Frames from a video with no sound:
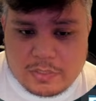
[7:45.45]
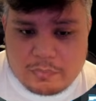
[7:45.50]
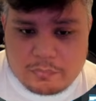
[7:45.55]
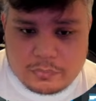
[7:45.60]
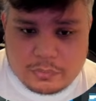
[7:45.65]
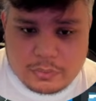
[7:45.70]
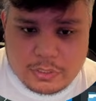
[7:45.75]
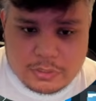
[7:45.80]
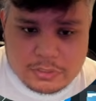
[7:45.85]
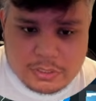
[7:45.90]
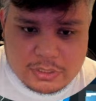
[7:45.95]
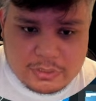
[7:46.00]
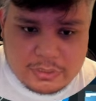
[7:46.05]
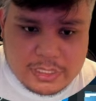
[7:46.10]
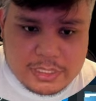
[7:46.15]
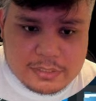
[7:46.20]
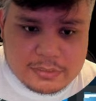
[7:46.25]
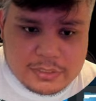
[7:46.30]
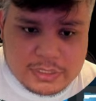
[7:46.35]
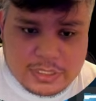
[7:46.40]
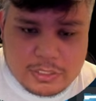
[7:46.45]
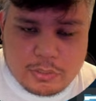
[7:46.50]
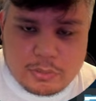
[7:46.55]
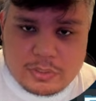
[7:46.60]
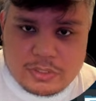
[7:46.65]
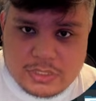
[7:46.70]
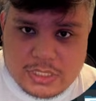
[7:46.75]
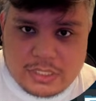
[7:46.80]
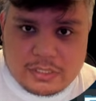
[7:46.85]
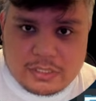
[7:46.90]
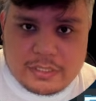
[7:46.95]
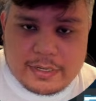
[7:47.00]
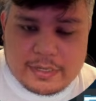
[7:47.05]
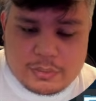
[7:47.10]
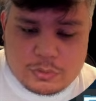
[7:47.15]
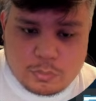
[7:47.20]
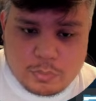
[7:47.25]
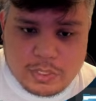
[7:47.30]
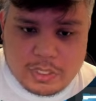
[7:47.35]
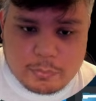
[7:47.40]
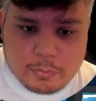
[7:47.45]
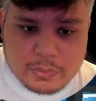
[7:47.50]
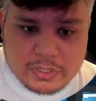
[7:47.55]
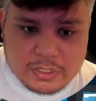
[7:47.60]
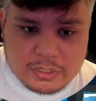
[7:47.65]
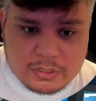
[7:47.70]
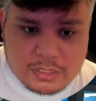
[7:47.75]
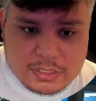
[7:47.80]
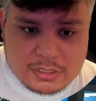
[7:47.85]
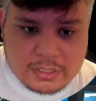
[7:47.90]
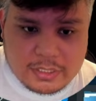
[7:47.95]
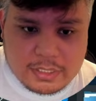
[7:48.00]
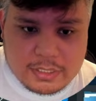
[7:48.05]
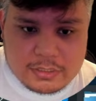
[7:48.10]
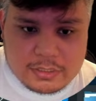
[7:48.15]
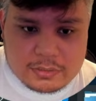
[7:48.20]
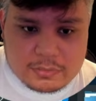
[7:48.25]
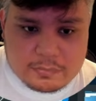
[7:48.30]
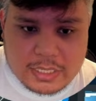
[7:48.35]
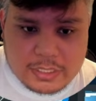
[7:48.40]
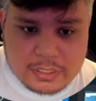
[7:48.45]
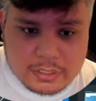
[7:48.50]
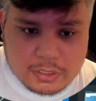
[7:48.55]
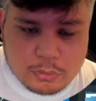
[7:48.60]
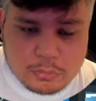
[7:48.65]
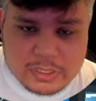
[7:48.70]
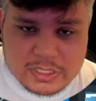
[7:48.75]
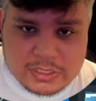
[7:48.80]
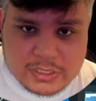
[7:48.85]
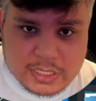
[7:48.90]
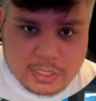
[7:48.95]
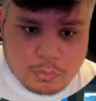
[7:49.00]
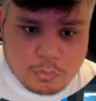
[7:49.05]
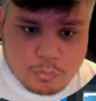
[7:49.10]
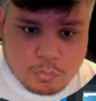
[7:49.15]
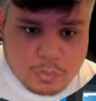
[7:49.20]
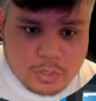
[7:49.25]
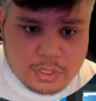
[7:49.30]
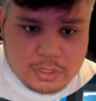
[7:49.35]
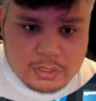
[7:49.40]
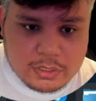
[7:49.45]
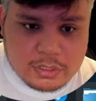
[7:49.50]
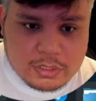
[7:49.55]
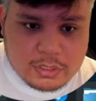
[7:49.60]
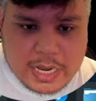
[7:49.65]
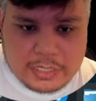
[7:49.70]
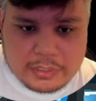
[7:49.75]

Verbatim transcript: If there's a DLC, you can check that as well, but in this case, I can only check one,